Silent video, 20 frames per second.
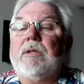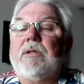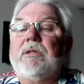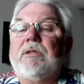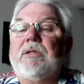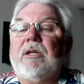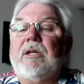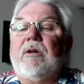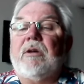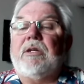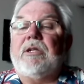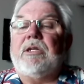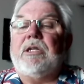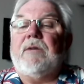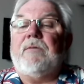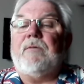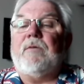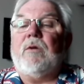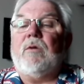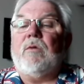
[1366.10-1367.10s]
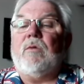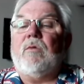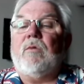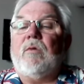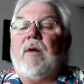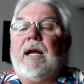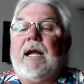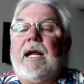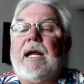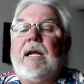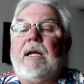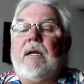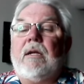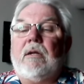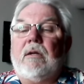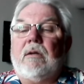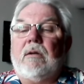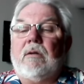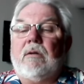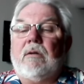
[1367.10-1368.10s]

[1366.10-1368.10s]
Is there a different rate?